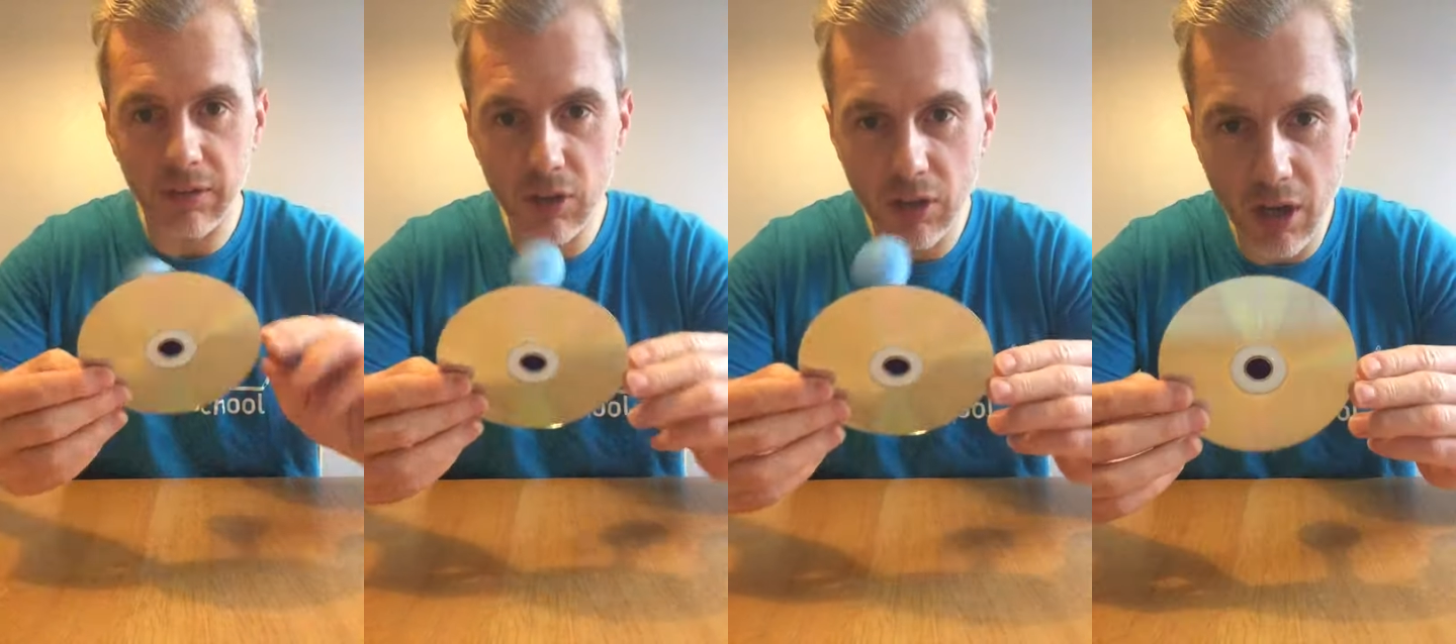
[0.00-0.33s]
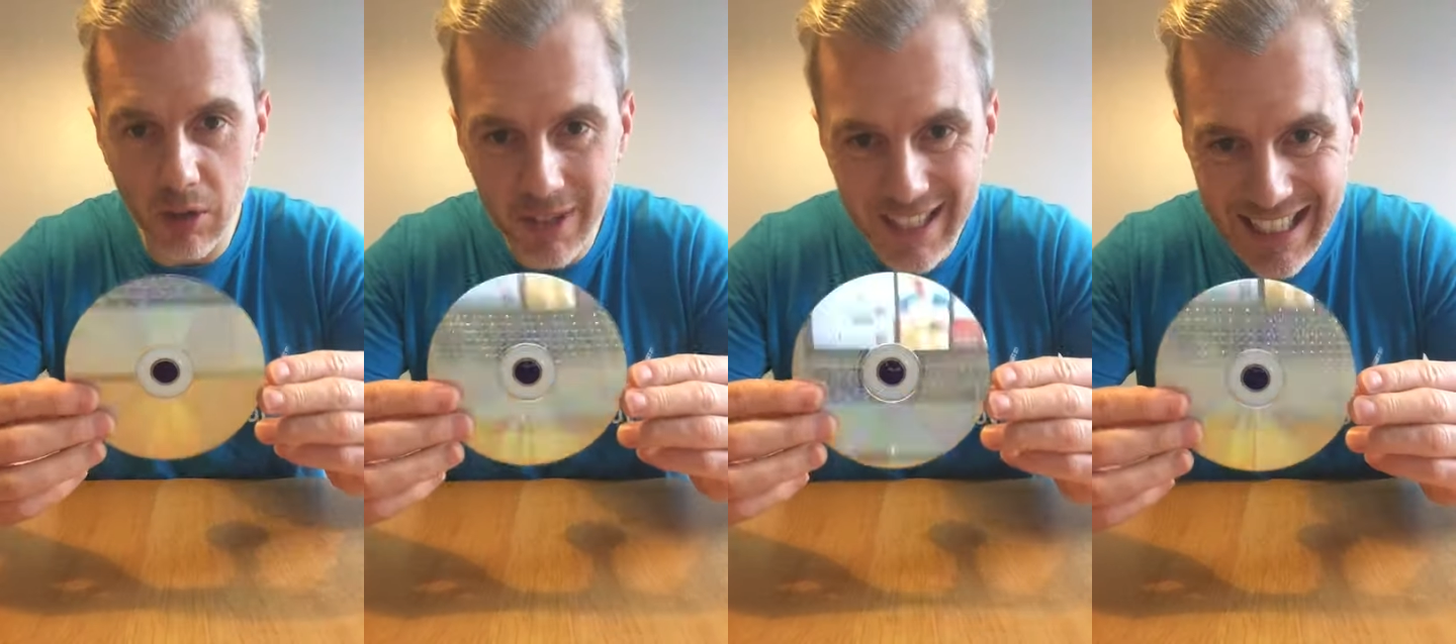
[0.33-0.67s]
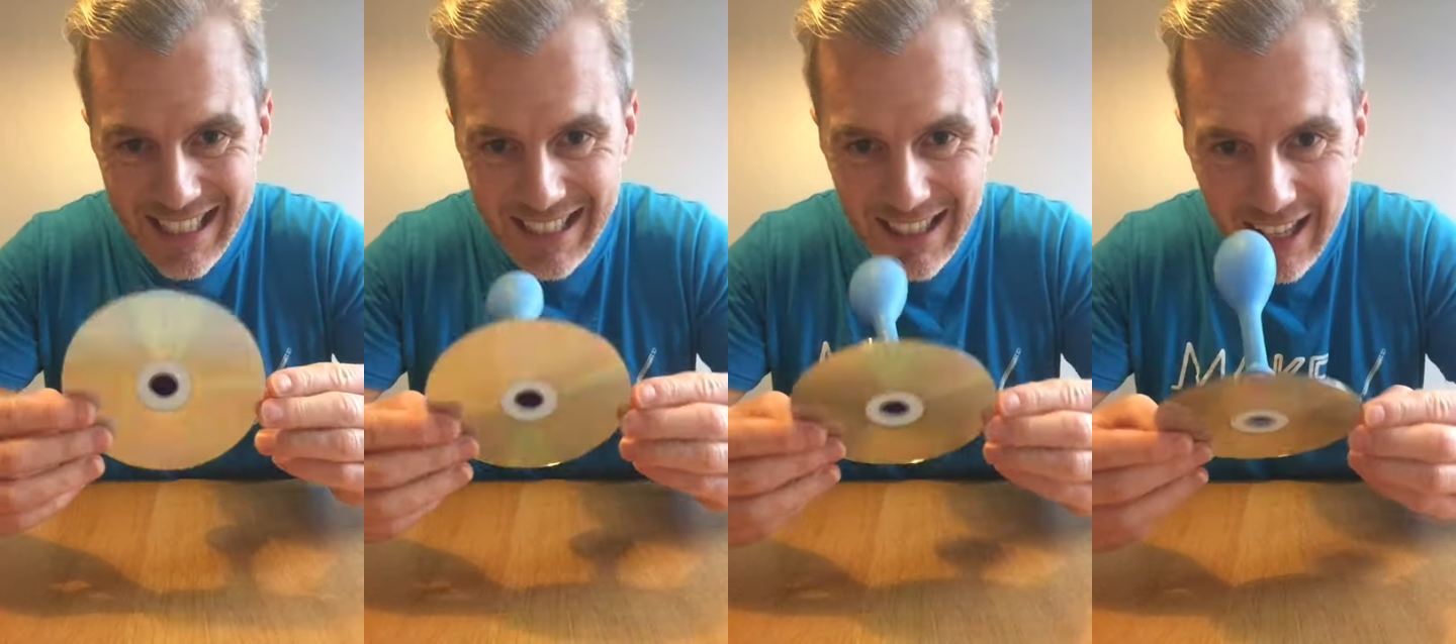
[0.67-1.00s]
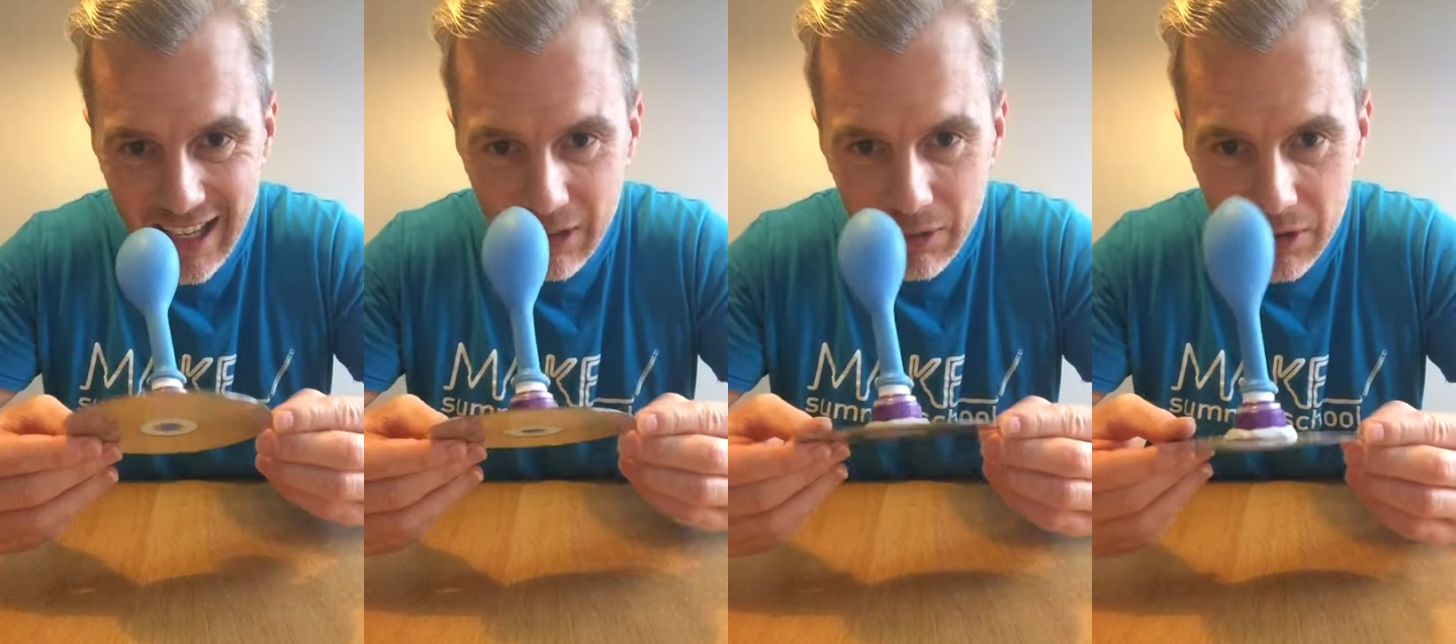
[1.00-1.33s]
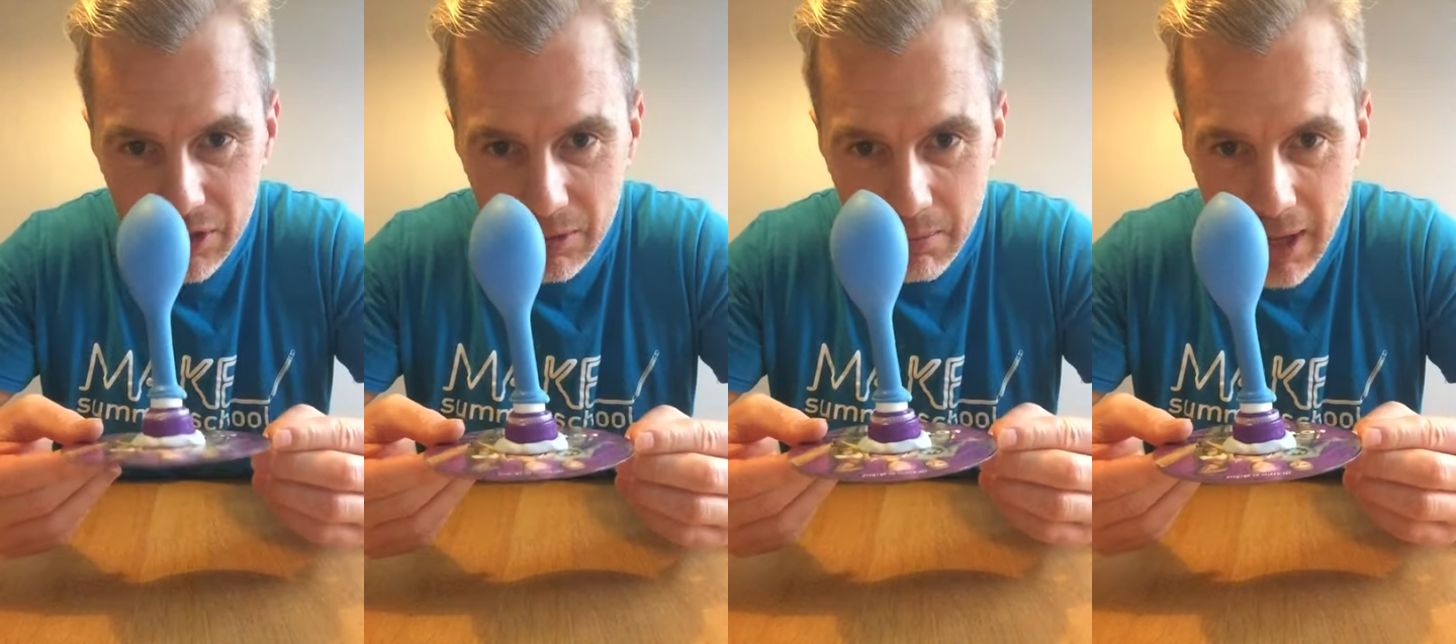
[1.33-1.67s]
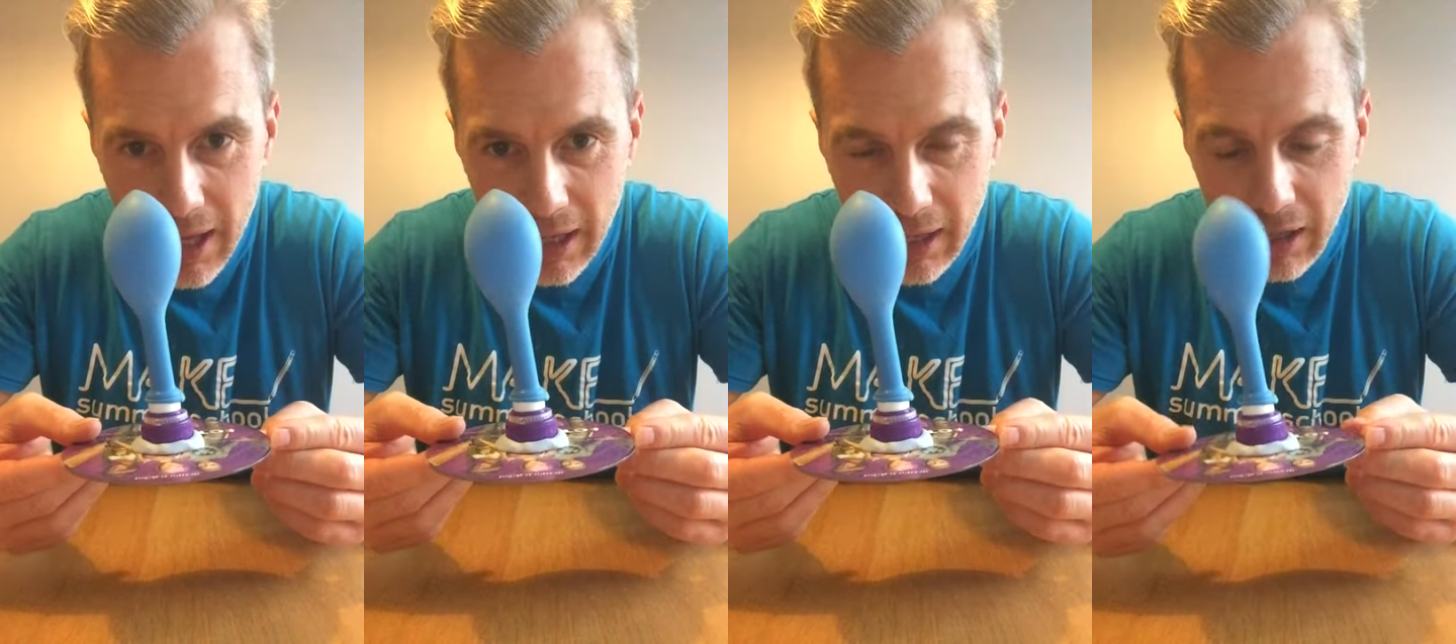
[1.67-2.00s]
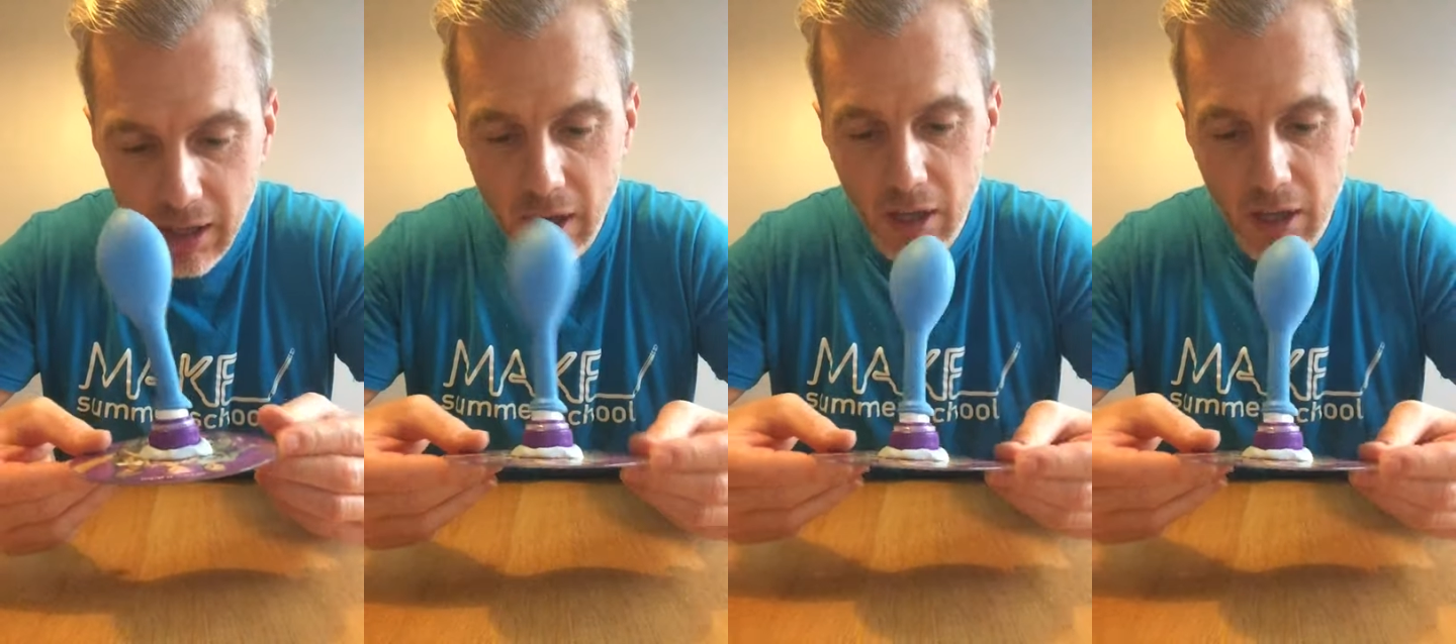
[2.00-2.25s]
Look how easy that looks to make.